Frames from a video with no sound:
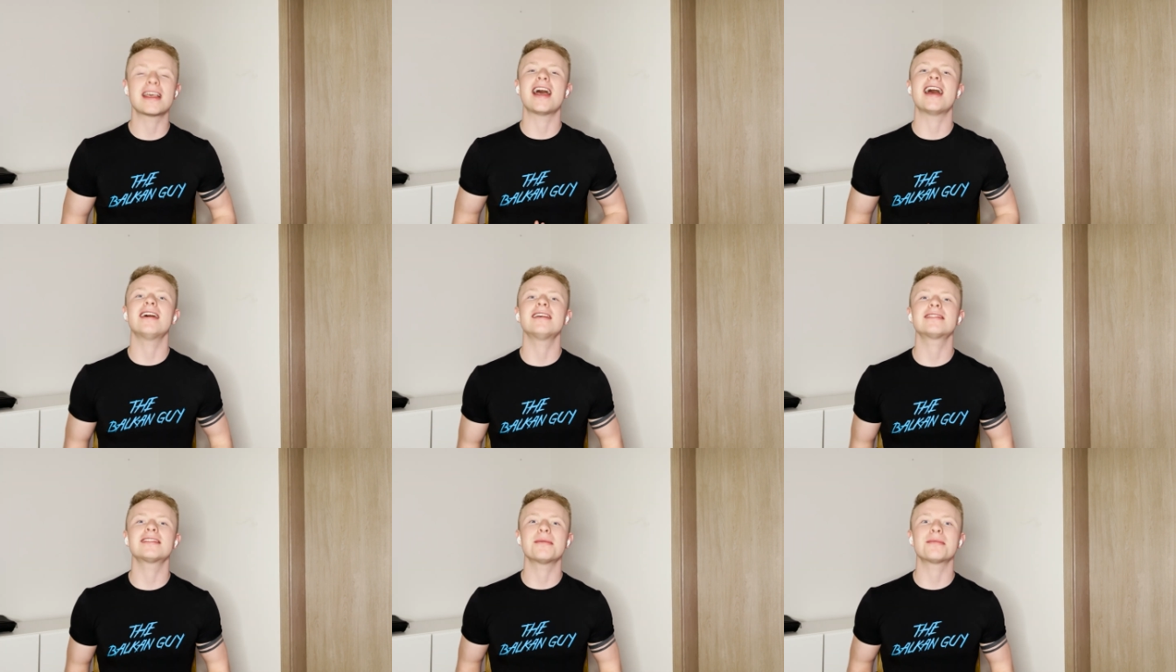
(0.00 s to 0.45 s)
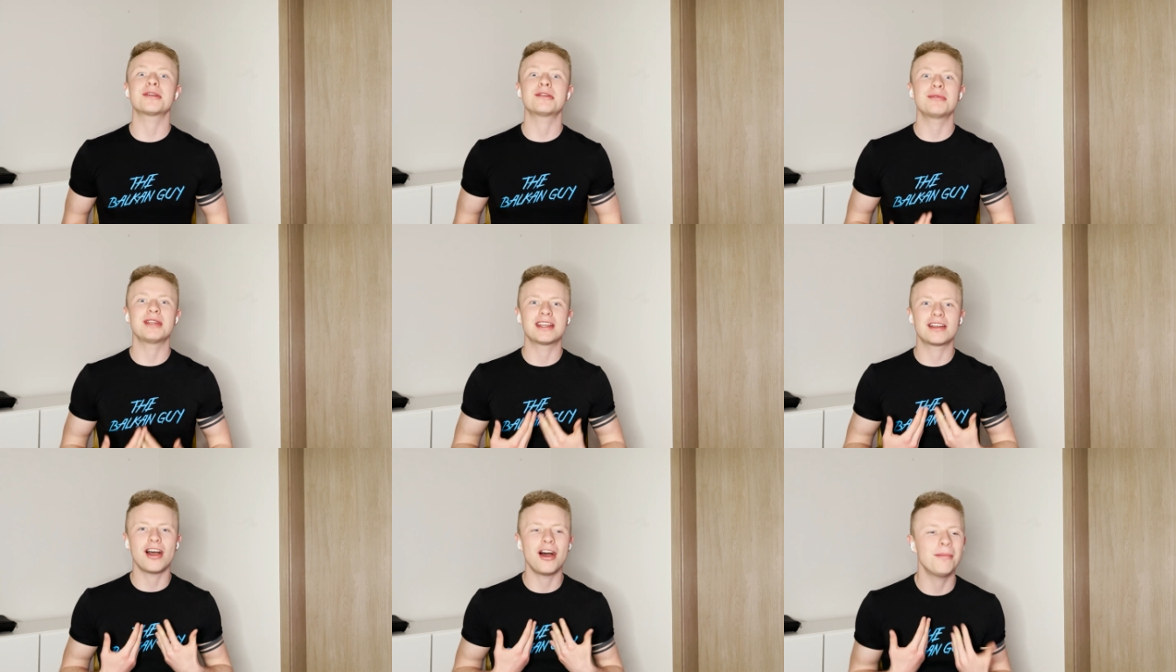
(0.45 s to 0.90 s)
as I'm going to
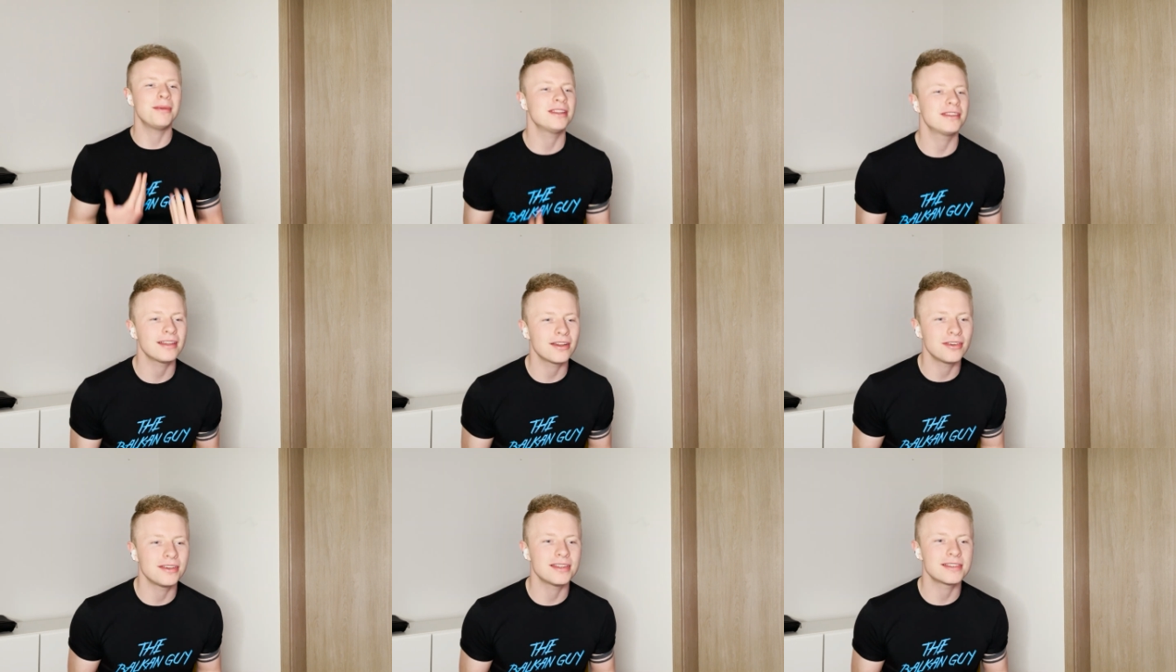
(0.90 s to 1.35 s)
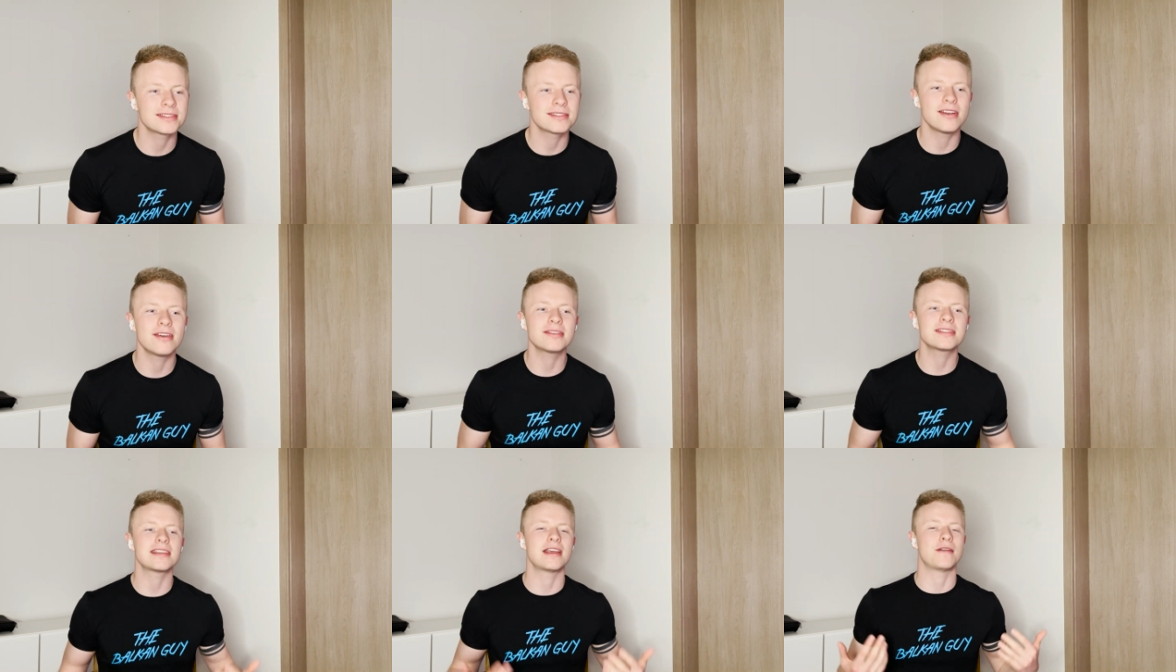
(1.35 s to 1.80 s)
be commenting on the
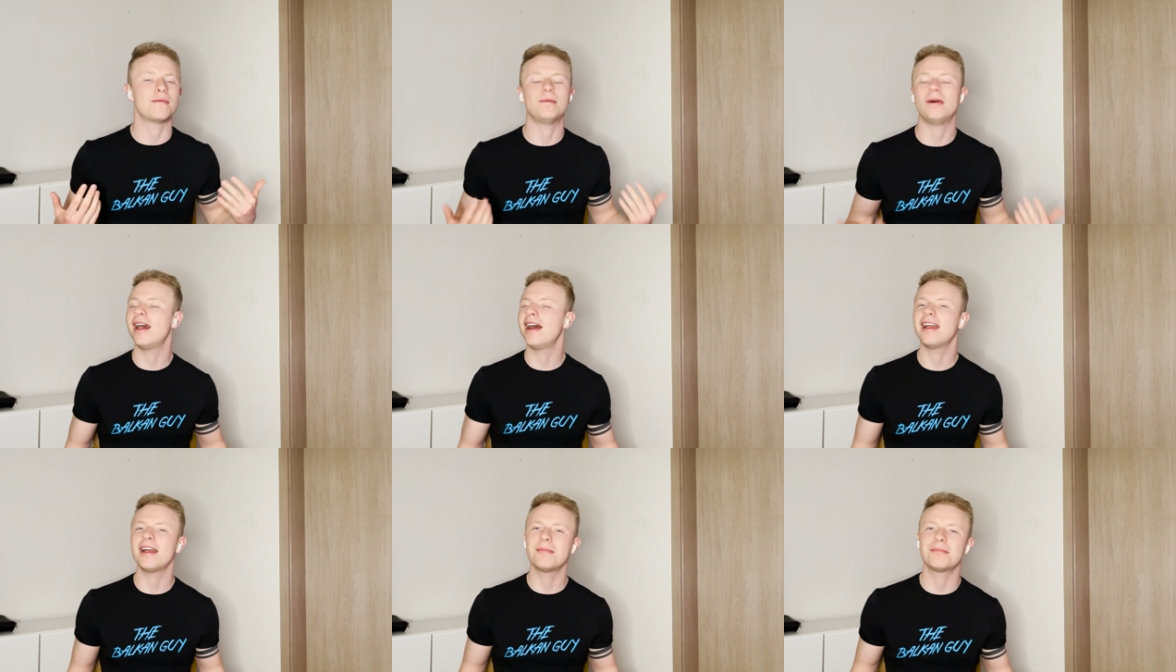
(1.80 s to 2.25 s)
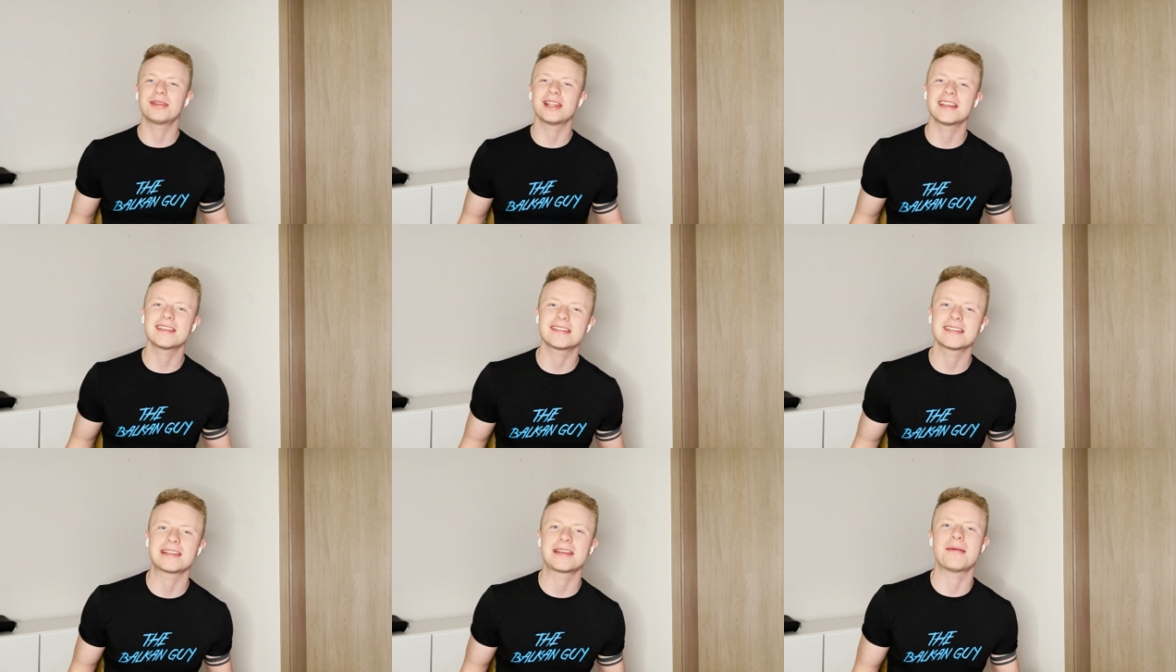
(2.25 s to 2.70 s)
songs and why I'm
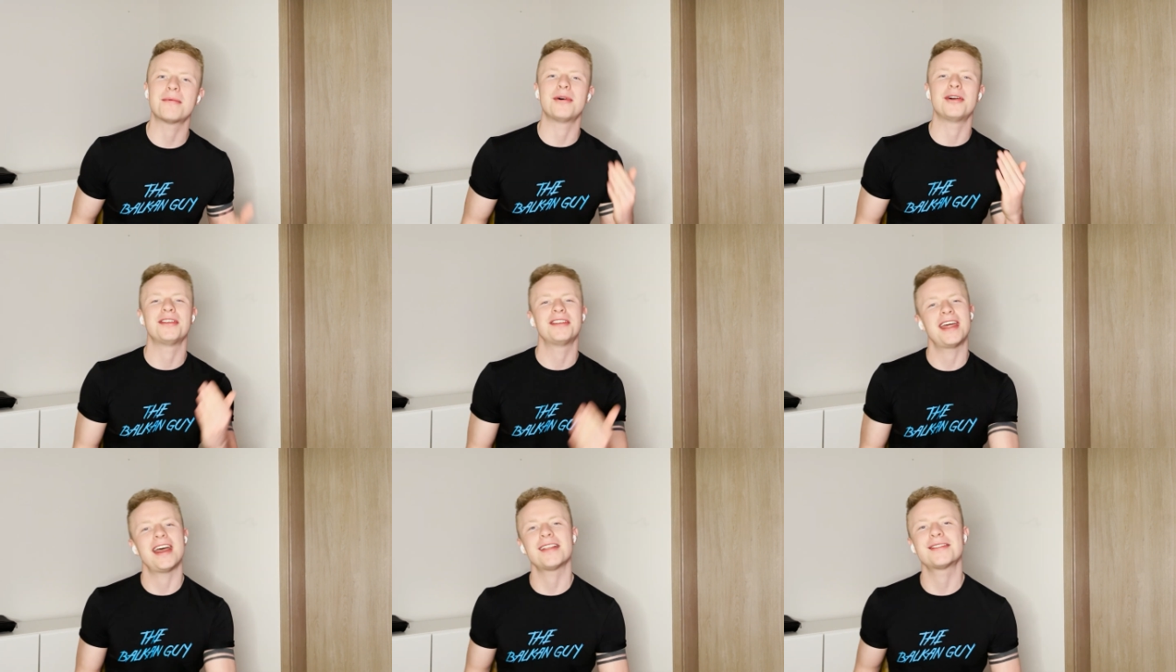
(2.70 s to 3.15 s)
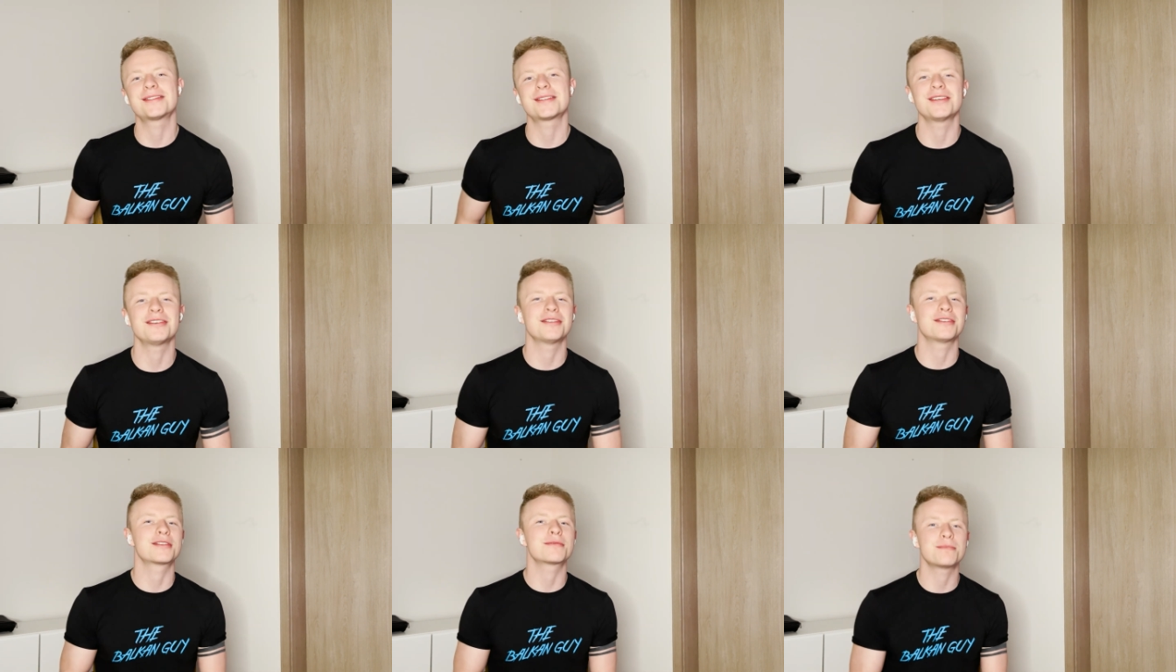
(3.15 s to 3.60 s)
placing them on that
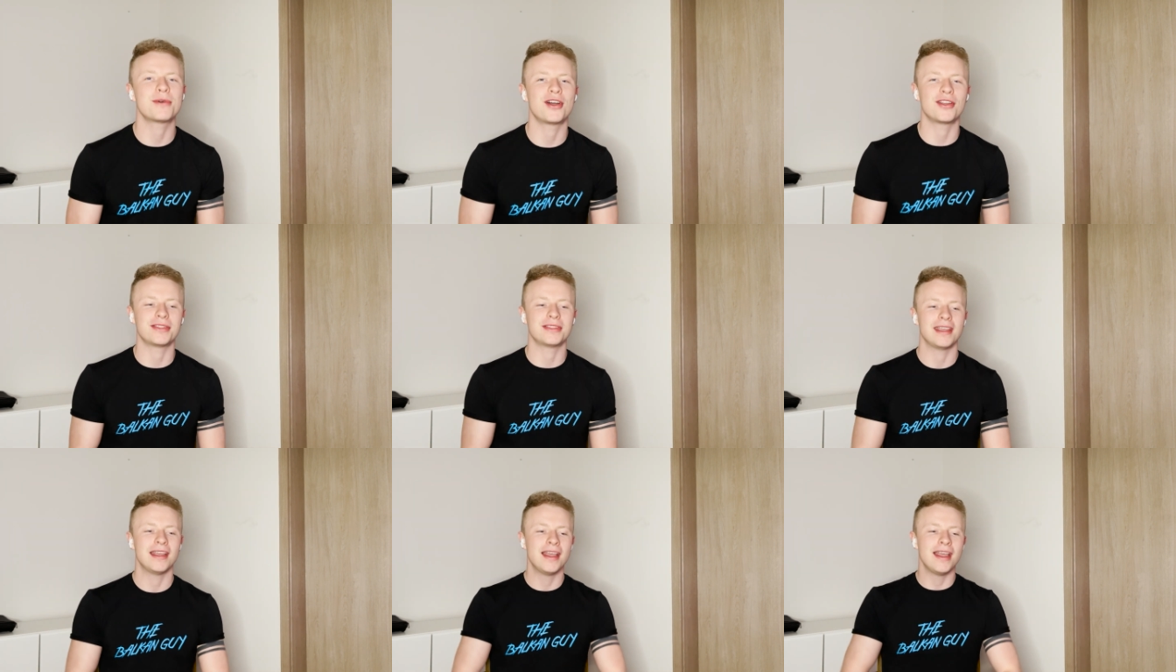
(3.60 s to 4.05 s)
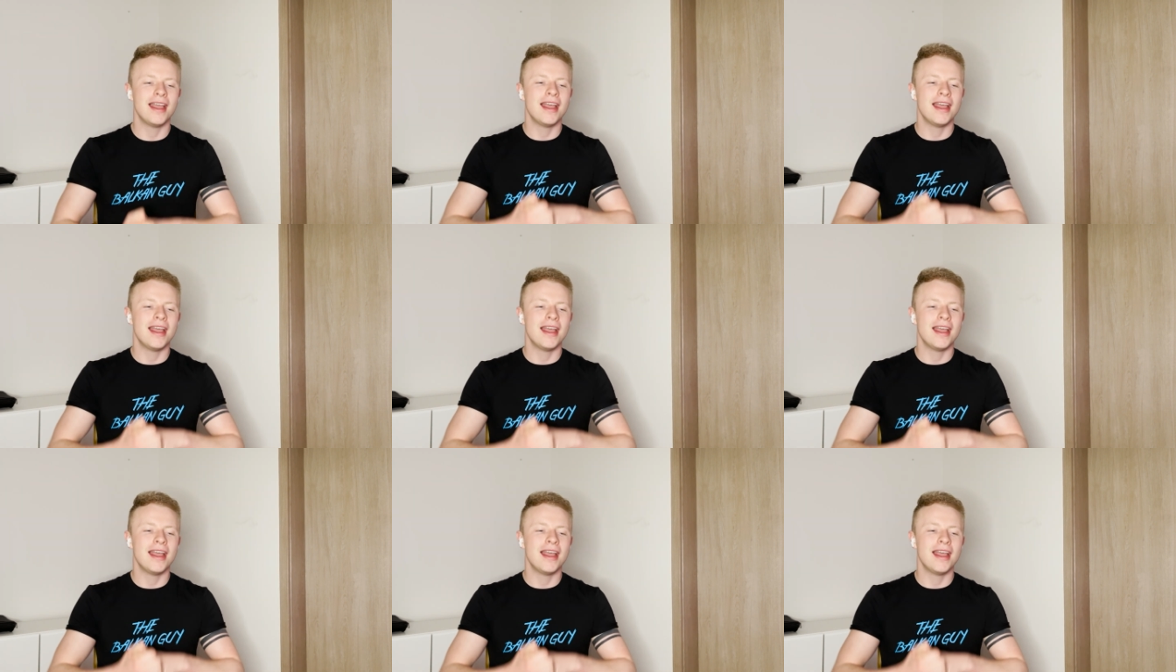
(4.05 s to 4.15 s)
certain spot.